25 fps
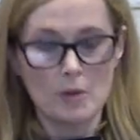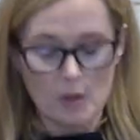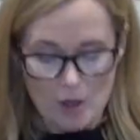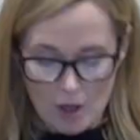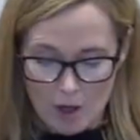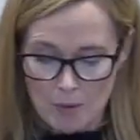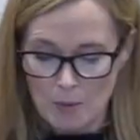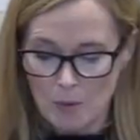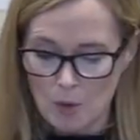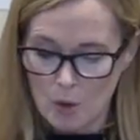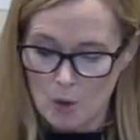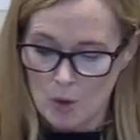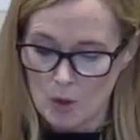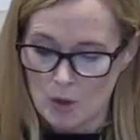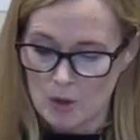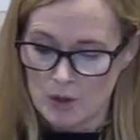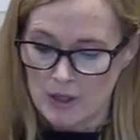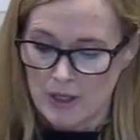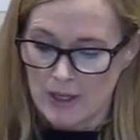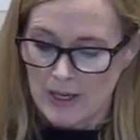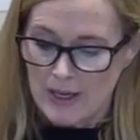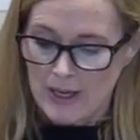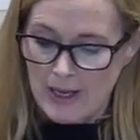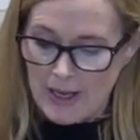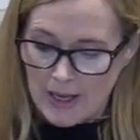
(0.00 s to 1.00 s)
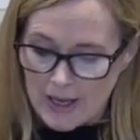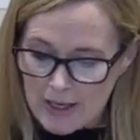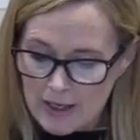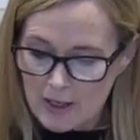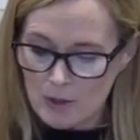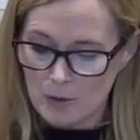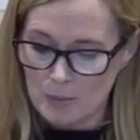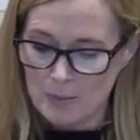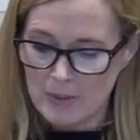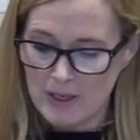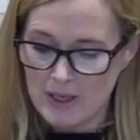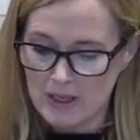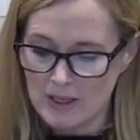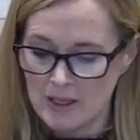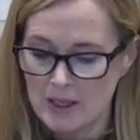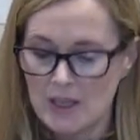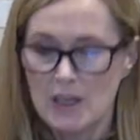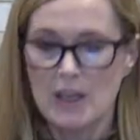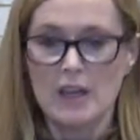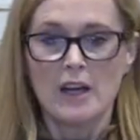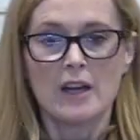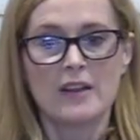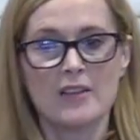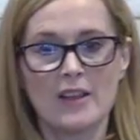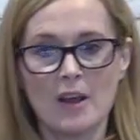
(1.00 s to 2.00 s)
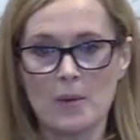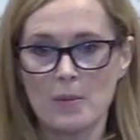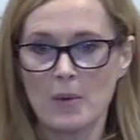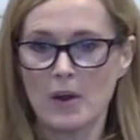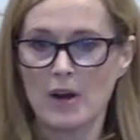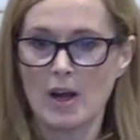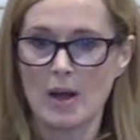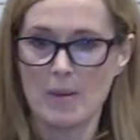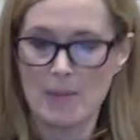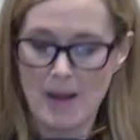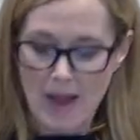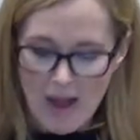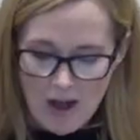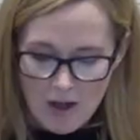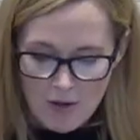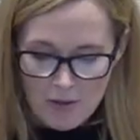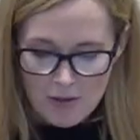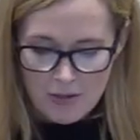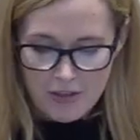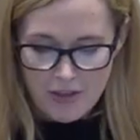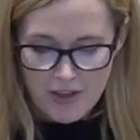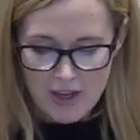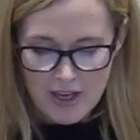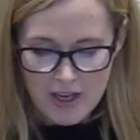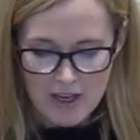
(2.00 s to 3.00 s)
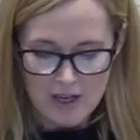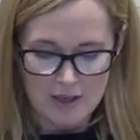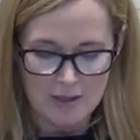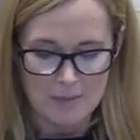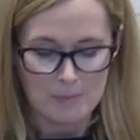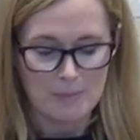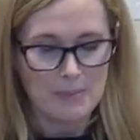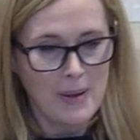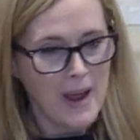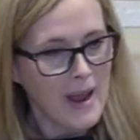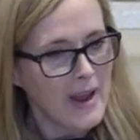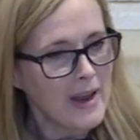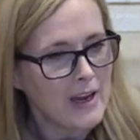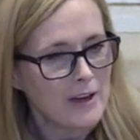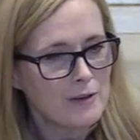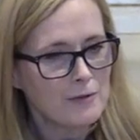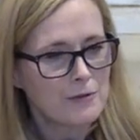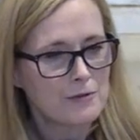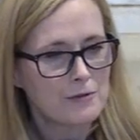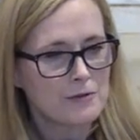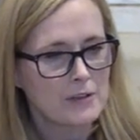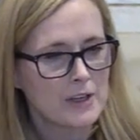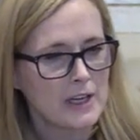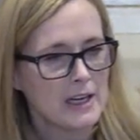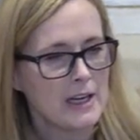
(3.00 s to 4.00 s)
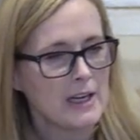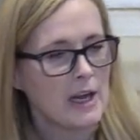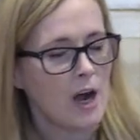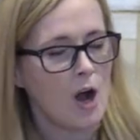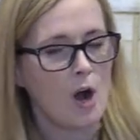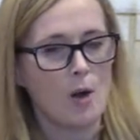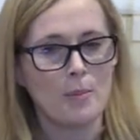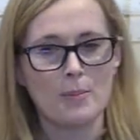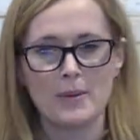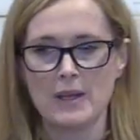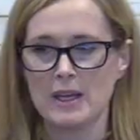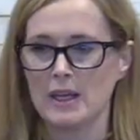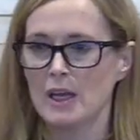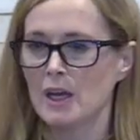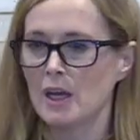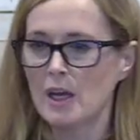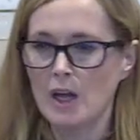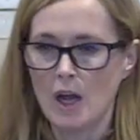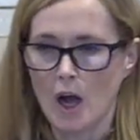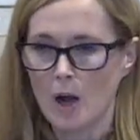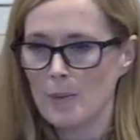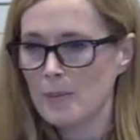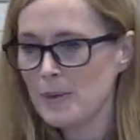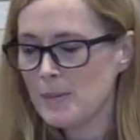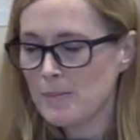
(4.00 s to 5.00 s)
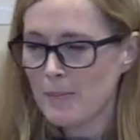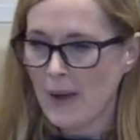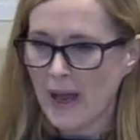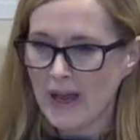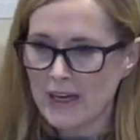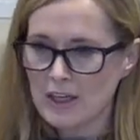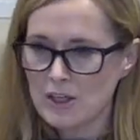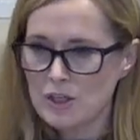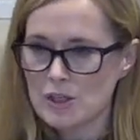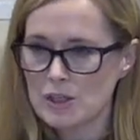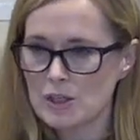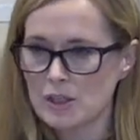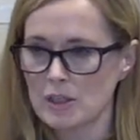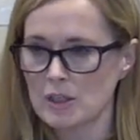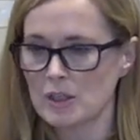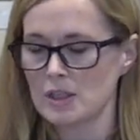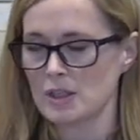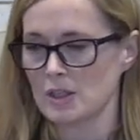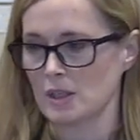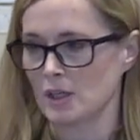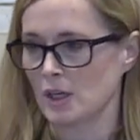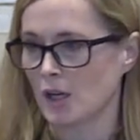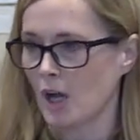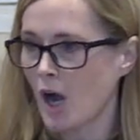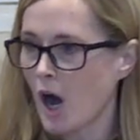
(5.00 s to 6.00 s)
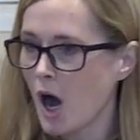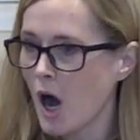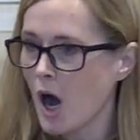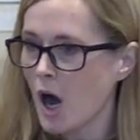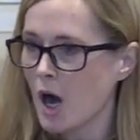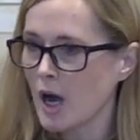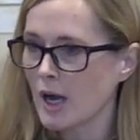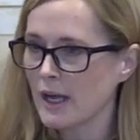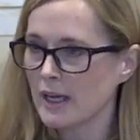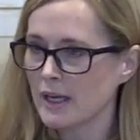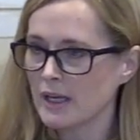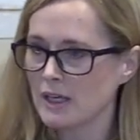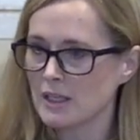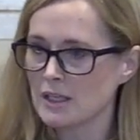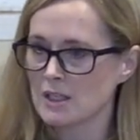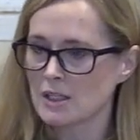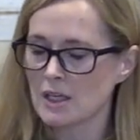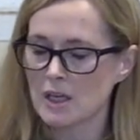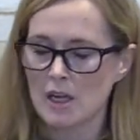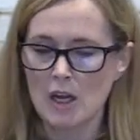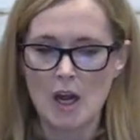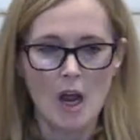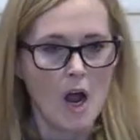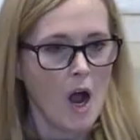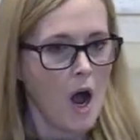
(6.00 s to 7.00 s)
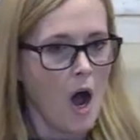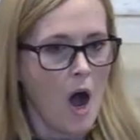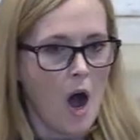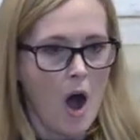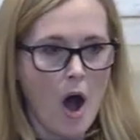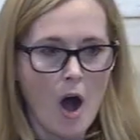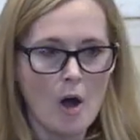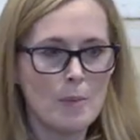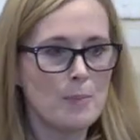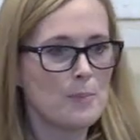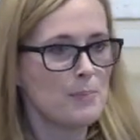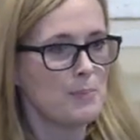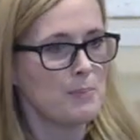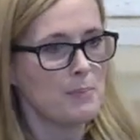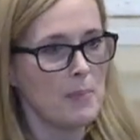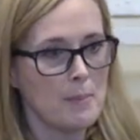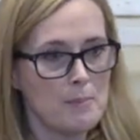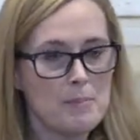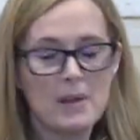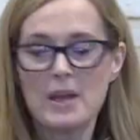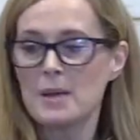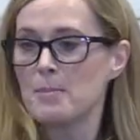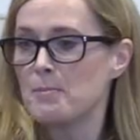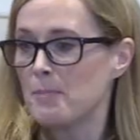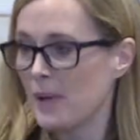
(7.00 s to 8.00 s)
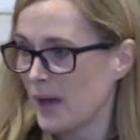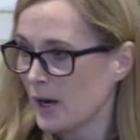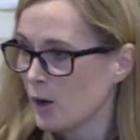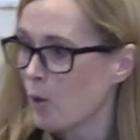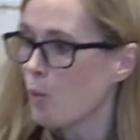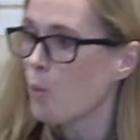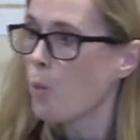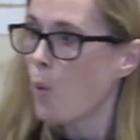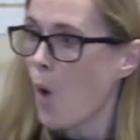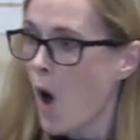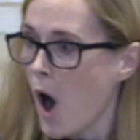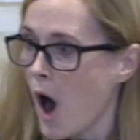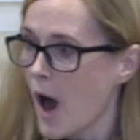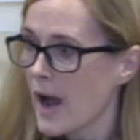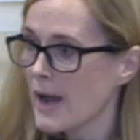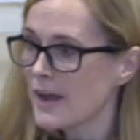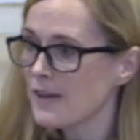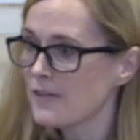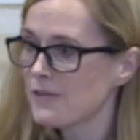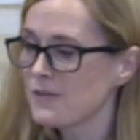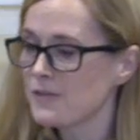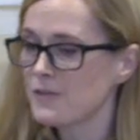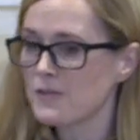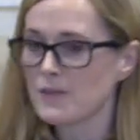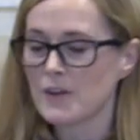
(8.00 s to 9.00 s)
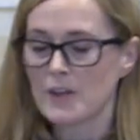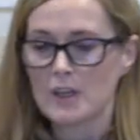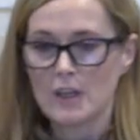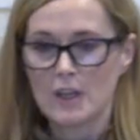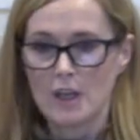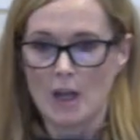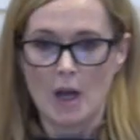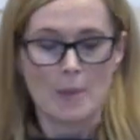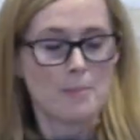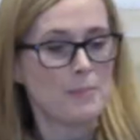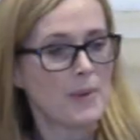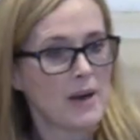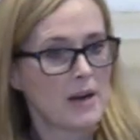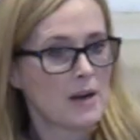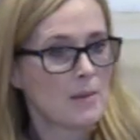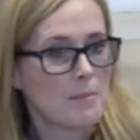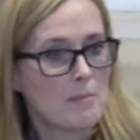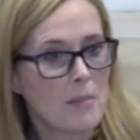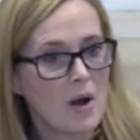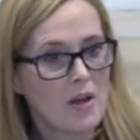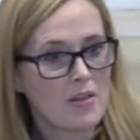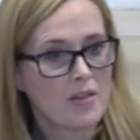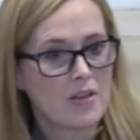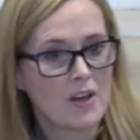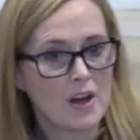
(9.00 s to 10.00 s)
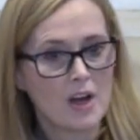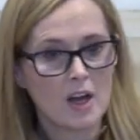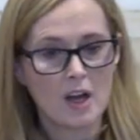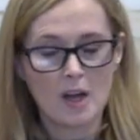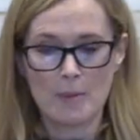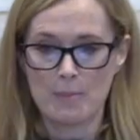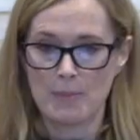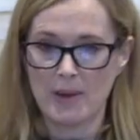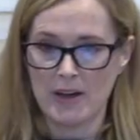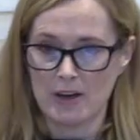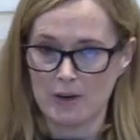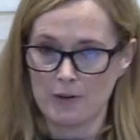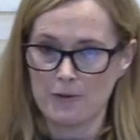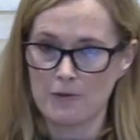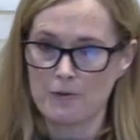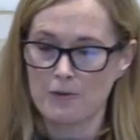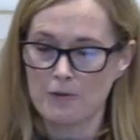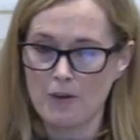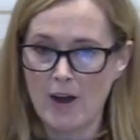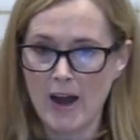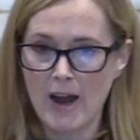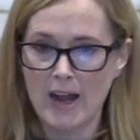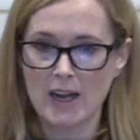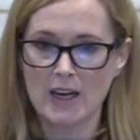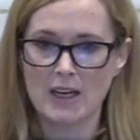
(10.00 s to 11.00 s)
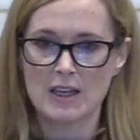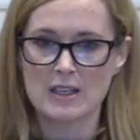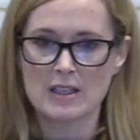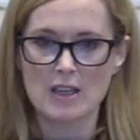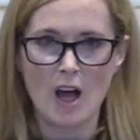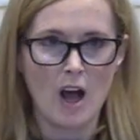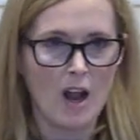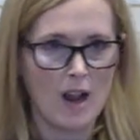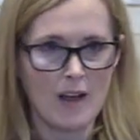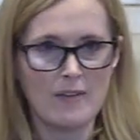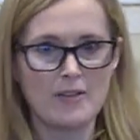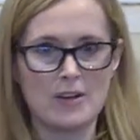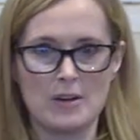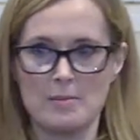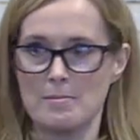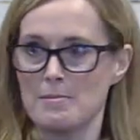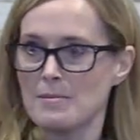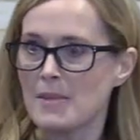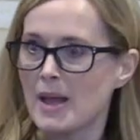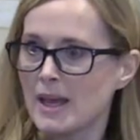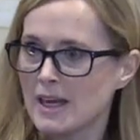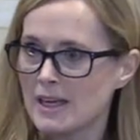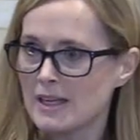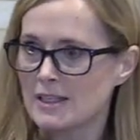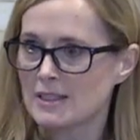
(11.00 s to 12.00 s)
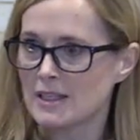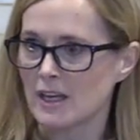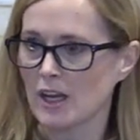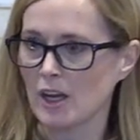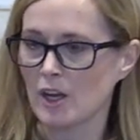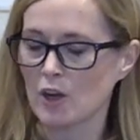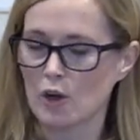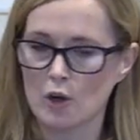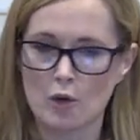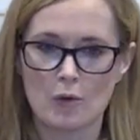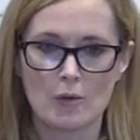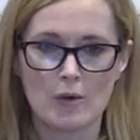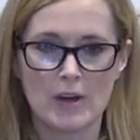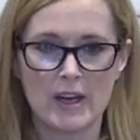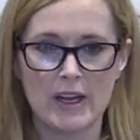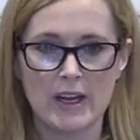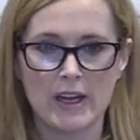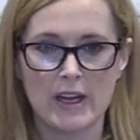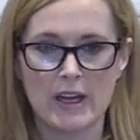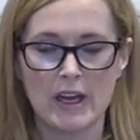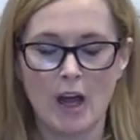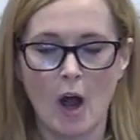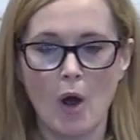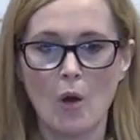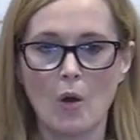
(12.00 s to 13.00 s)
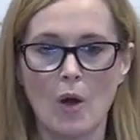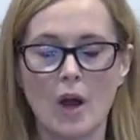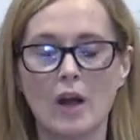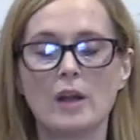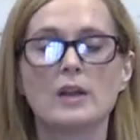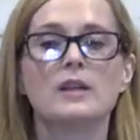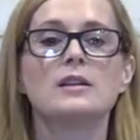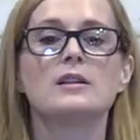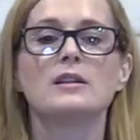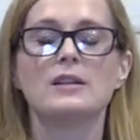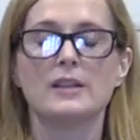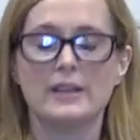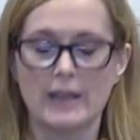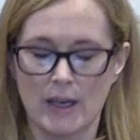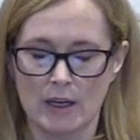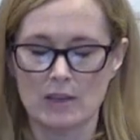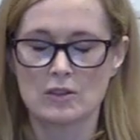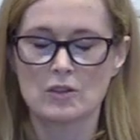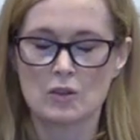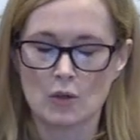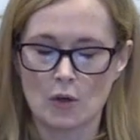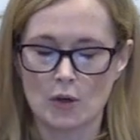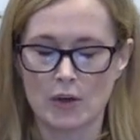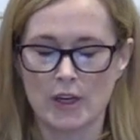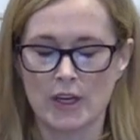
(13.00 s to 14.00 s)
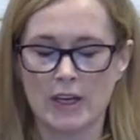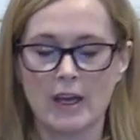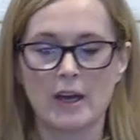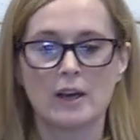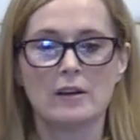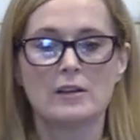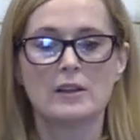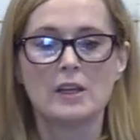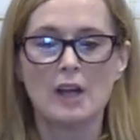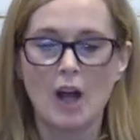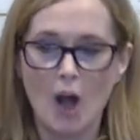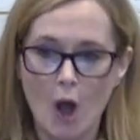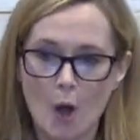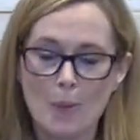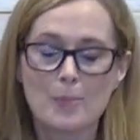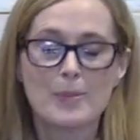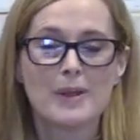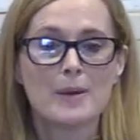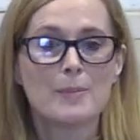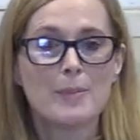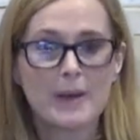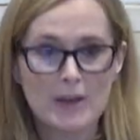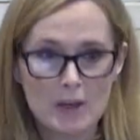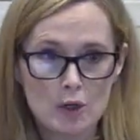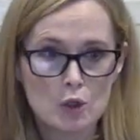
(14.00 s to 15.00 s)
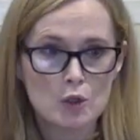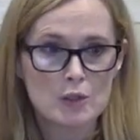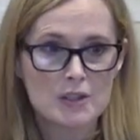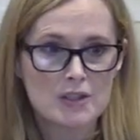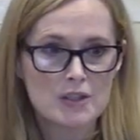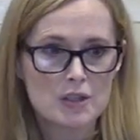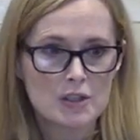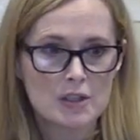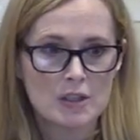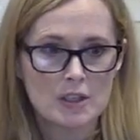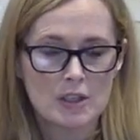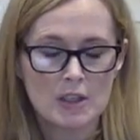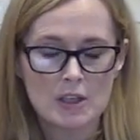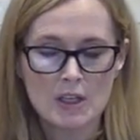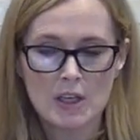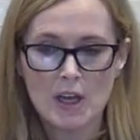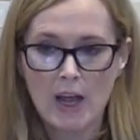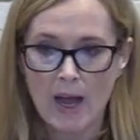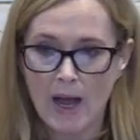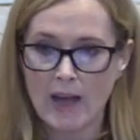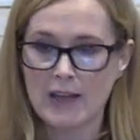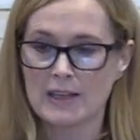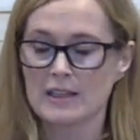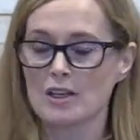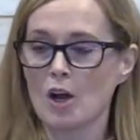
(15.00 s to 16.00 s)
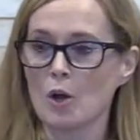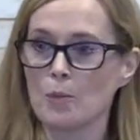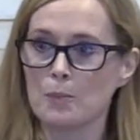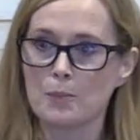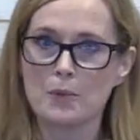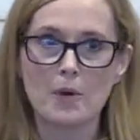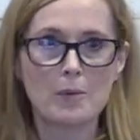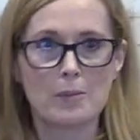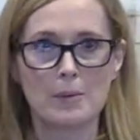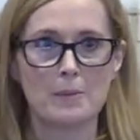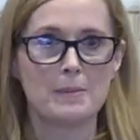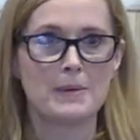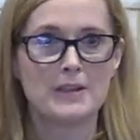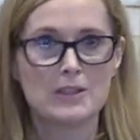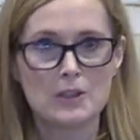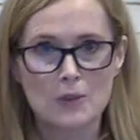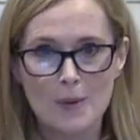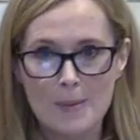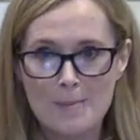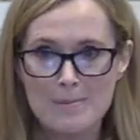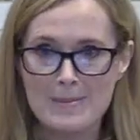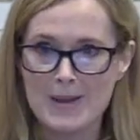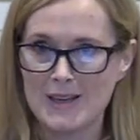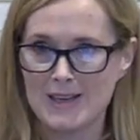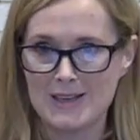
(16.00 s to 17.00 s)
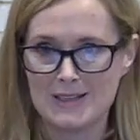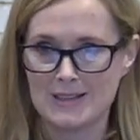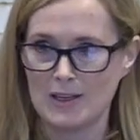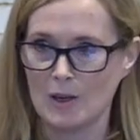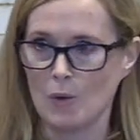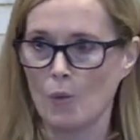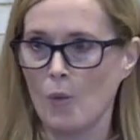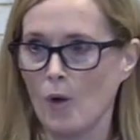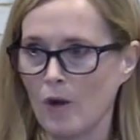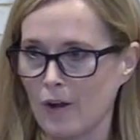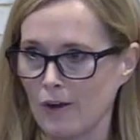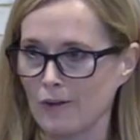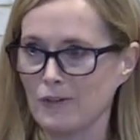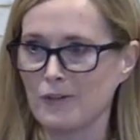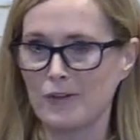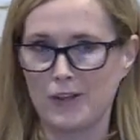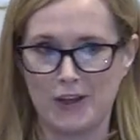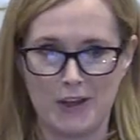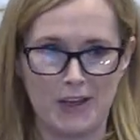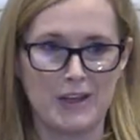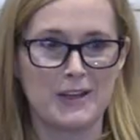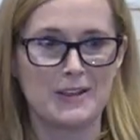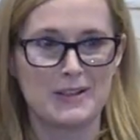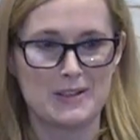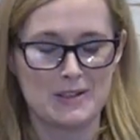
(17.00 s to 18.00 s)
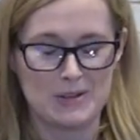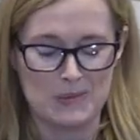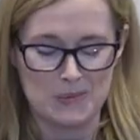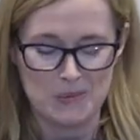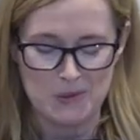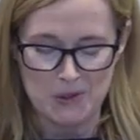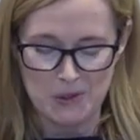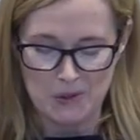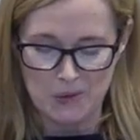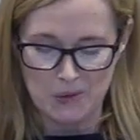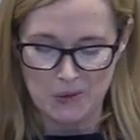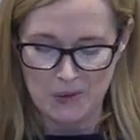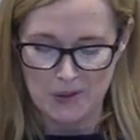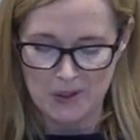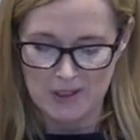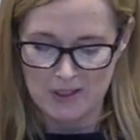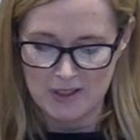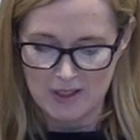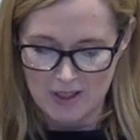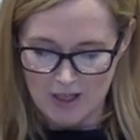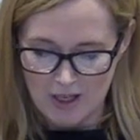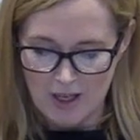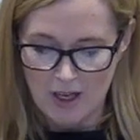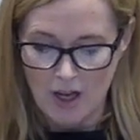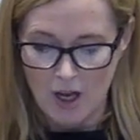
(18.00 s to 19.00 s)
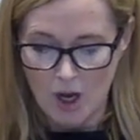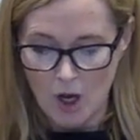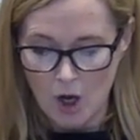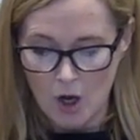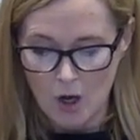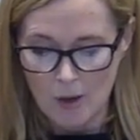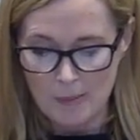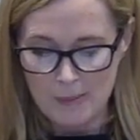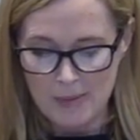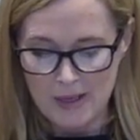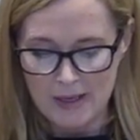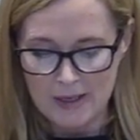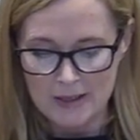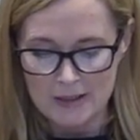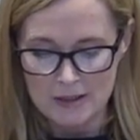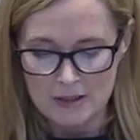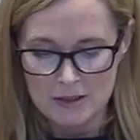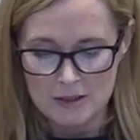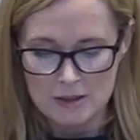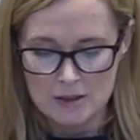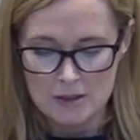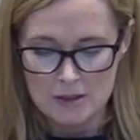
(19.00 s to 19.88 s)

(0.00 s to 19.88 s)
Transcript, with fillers: come on, God, heal me. And then when I'm healthy and pain free, I'll be, I'll be patient and kind. I'll, I'll be a better wife, a better mother, a better friend. I'll have an amazing career. Oh, and yeah, sorry, yeah. I'll be a better Christian. And I'll probably do amazing work for the kingdom too. Amen.